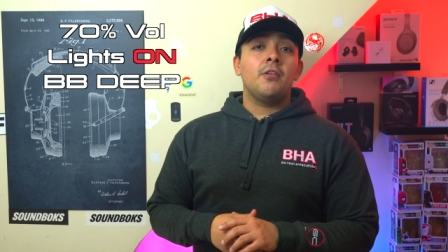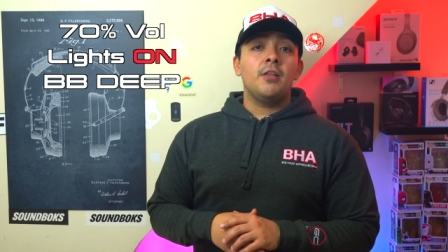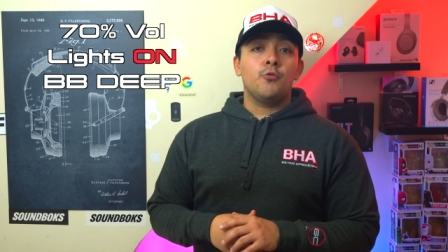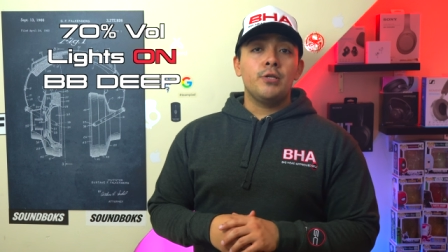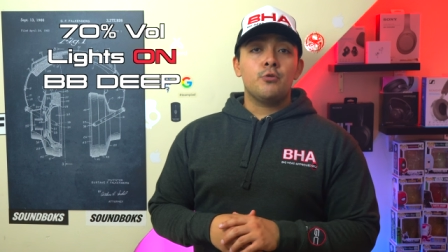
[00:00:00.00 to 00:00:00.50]

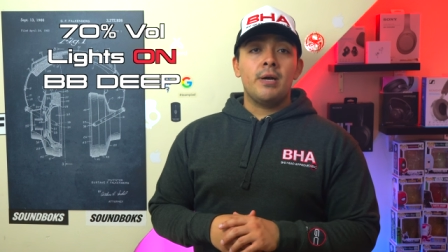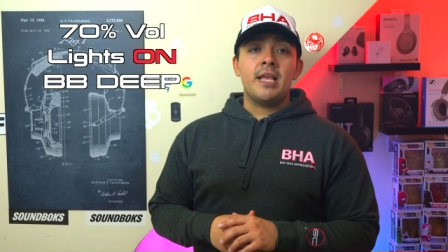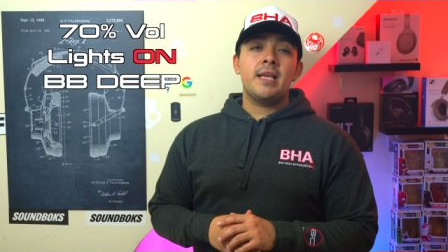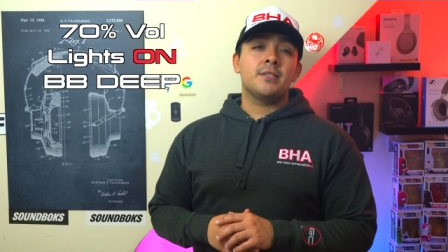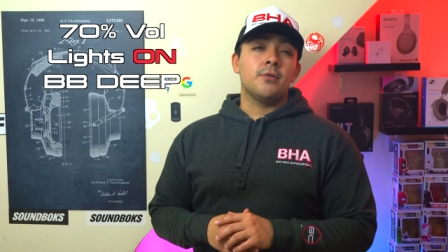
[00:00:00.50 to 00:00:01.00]

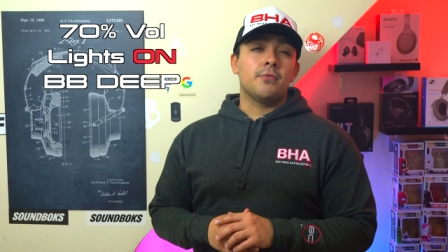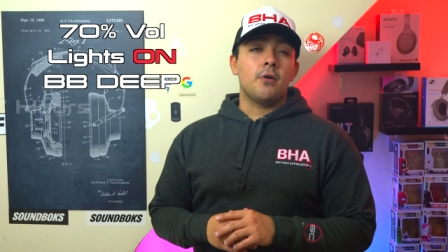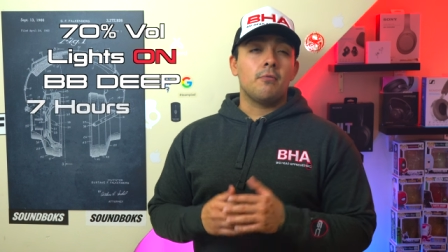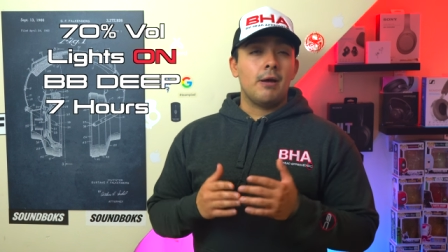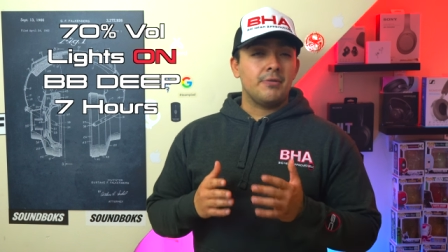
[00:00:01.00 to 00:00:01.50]
320 is good
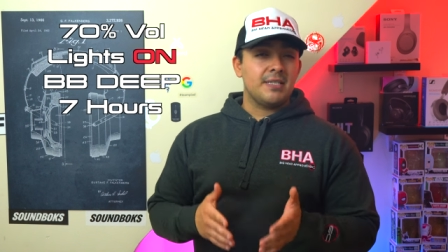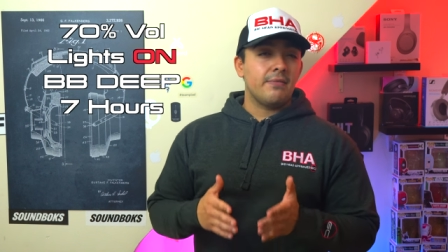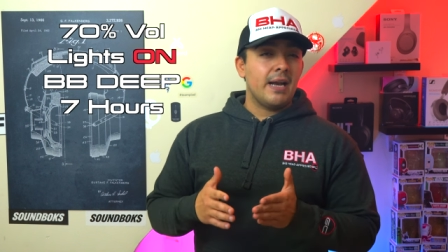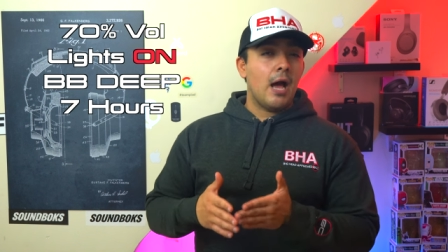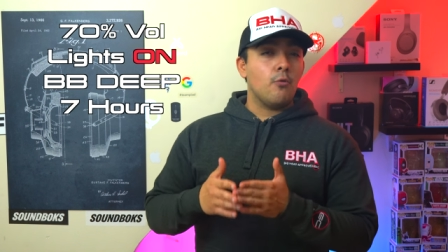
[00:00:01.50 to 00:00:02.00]
for around
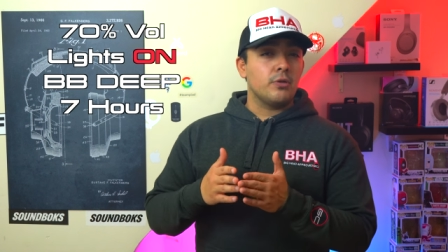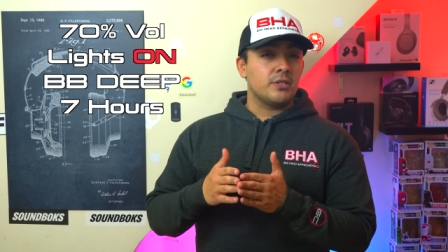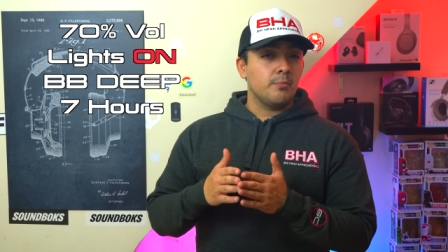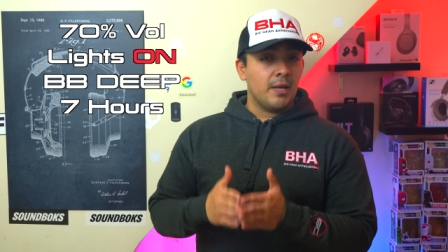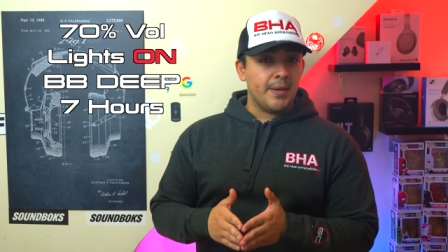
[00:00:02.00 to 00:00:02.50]
7 hours
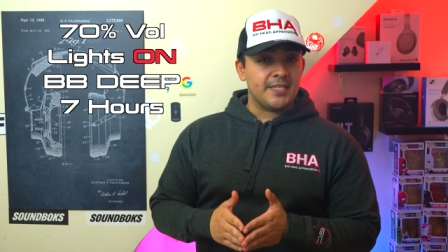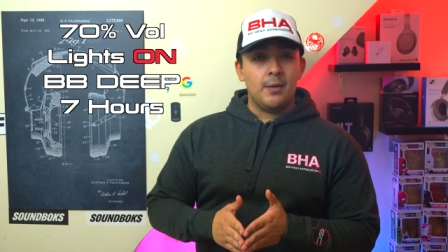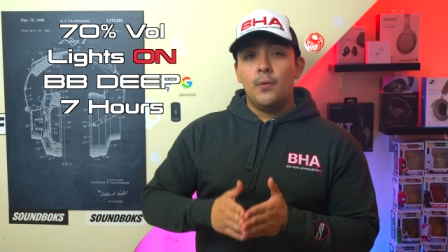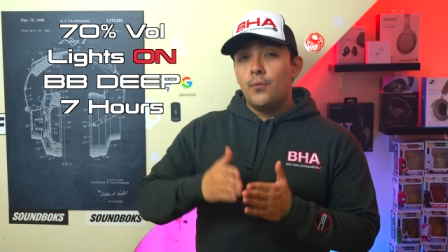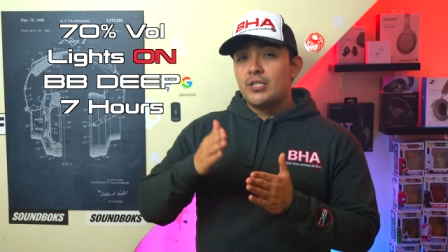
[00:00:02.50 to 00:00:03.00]
of playback
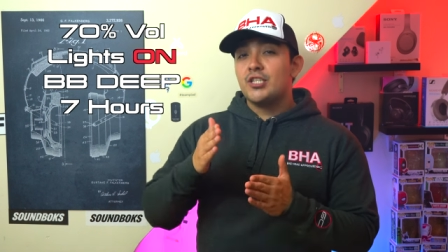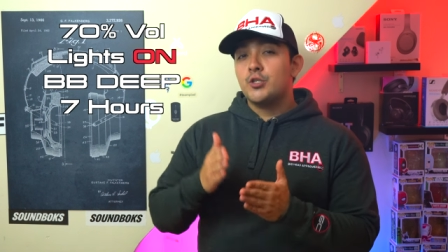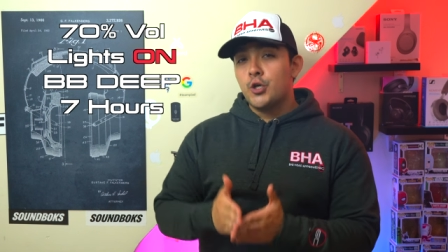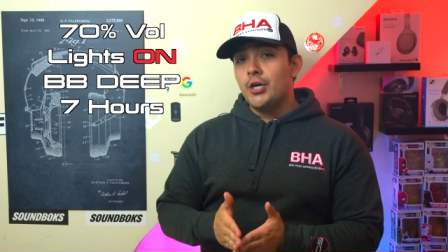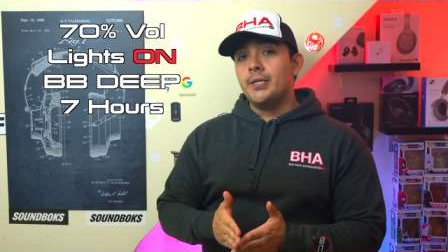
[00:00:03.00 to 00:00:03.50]
time, which
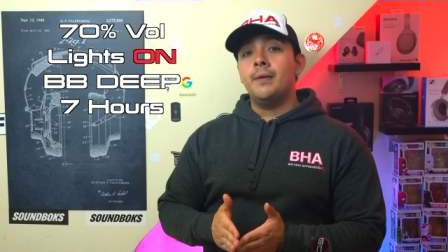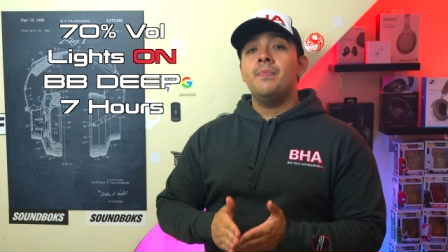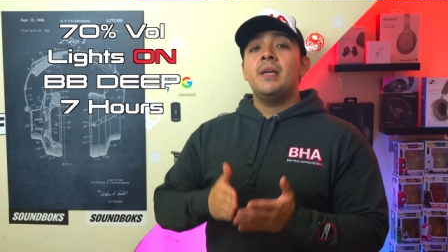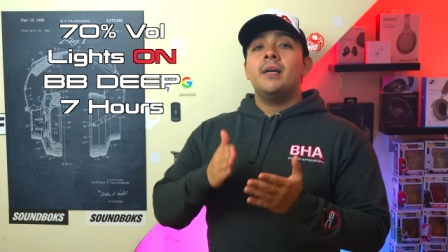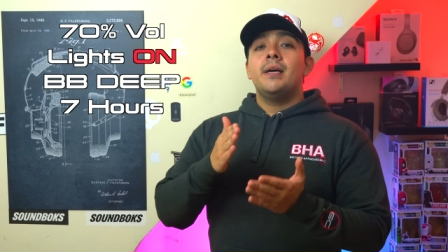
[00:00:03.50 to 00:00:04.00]
is good.
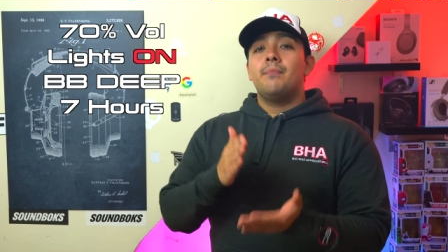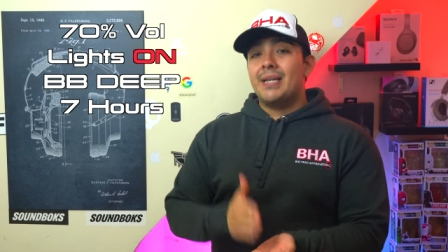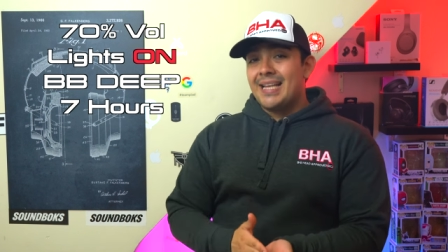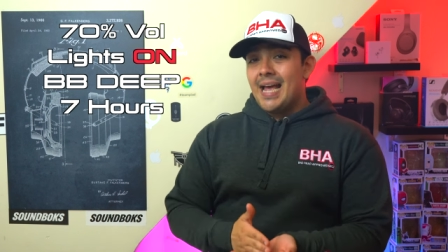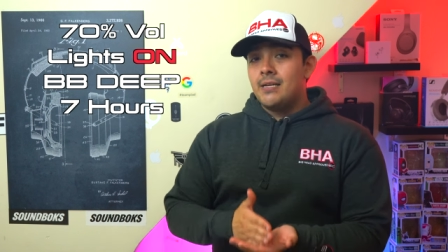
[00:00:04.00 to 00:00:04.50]
But
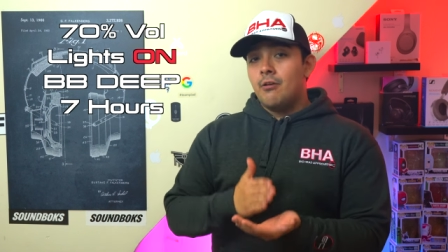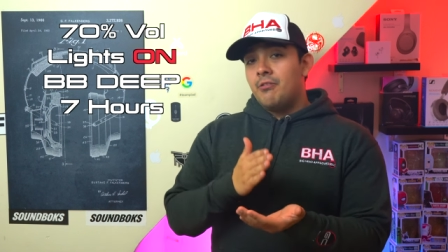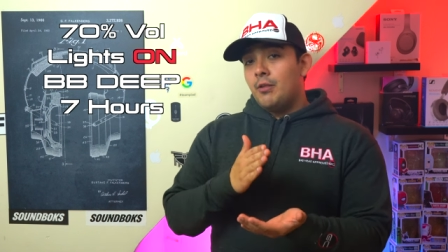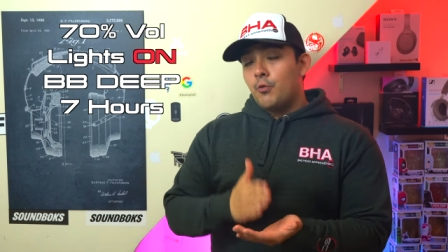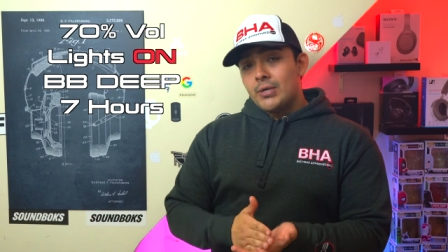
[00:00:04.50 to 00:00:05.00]
again,
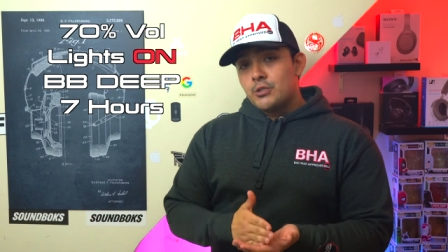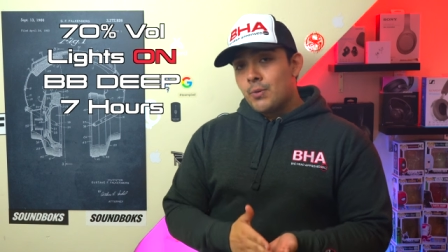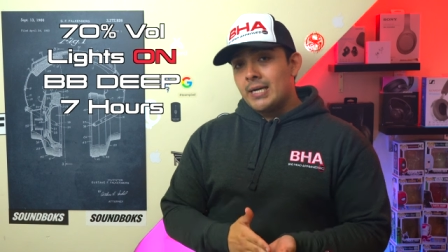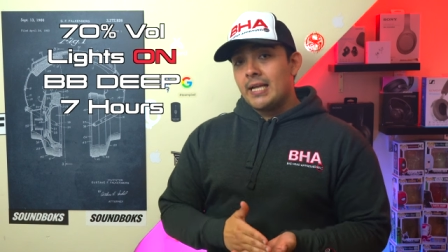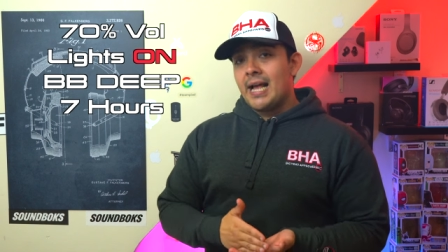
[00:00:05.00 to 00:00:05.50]
the
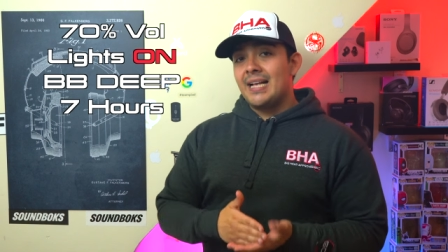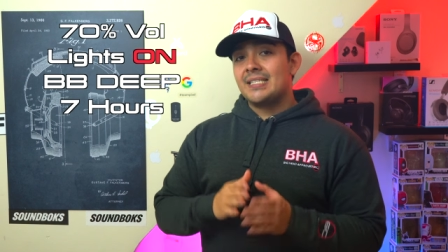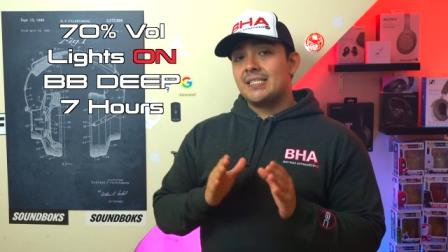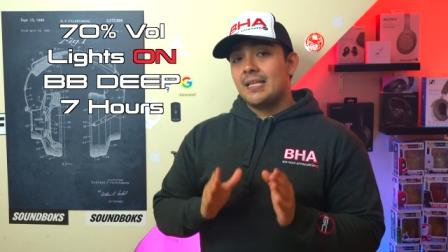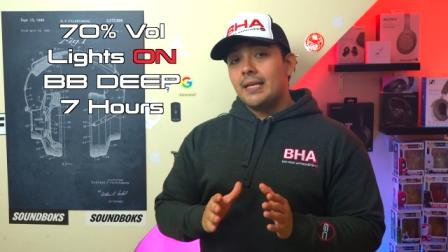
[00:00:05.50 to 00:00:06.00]
320
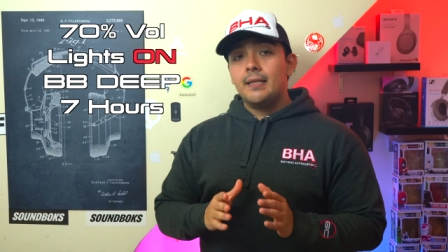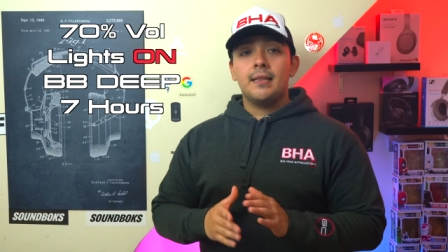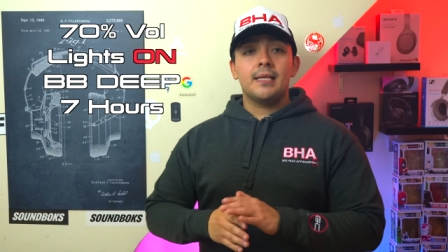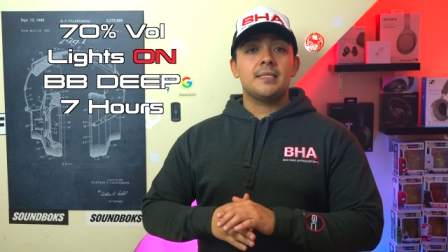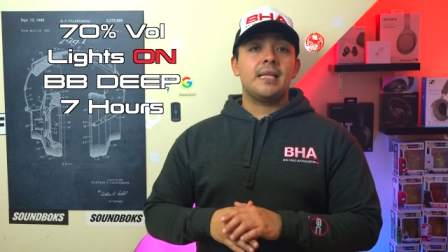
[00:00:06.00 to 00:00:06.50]
has slightly
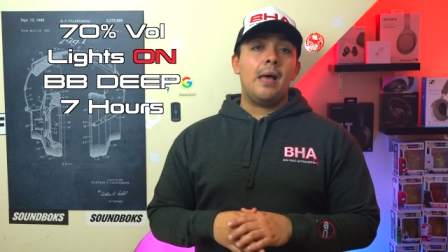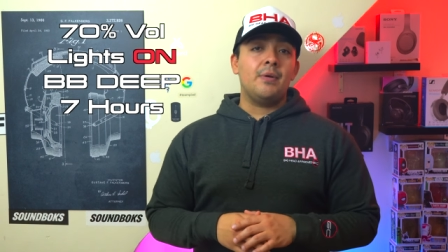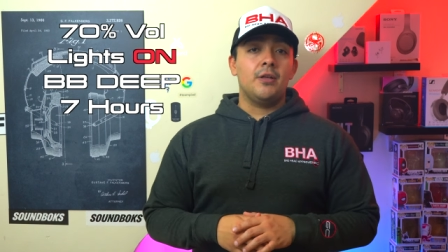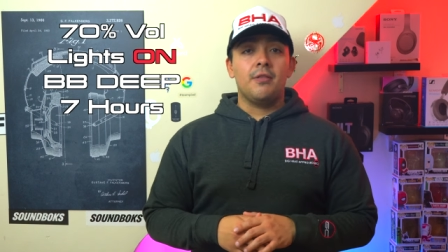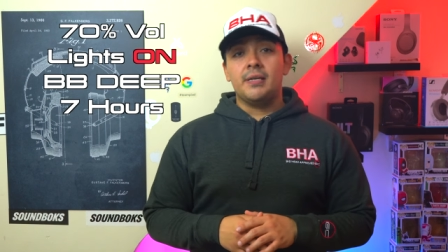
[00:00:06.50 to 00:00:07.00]
less
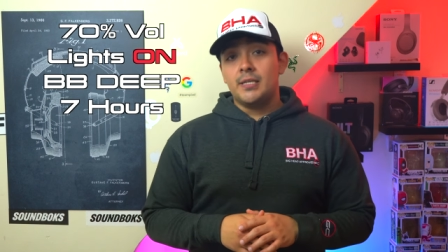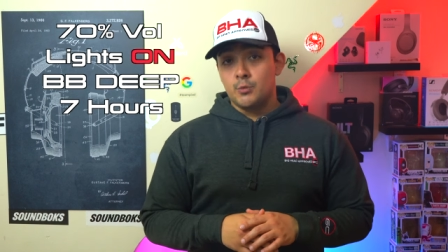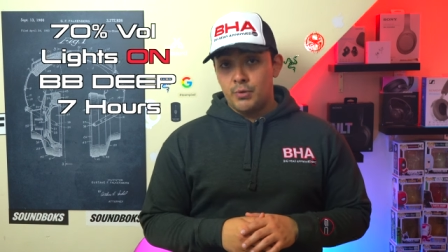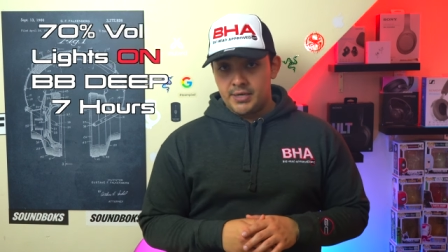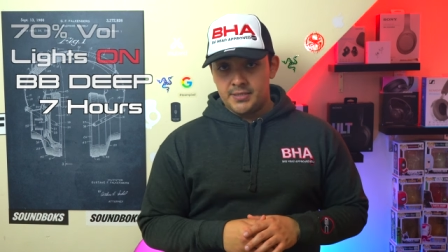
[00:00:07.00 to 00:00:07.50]
stamina than
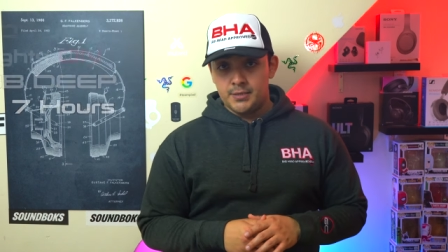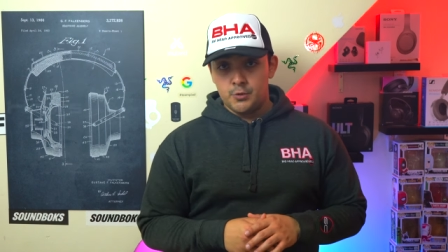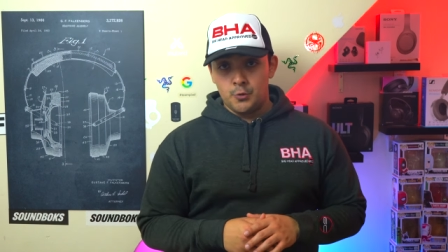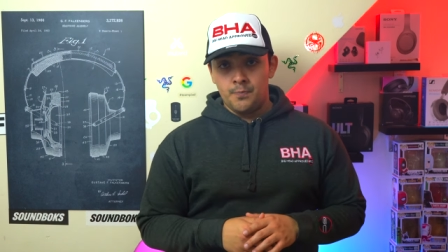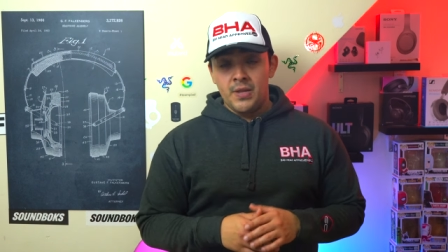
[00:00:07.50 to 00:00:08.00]
its predecessor.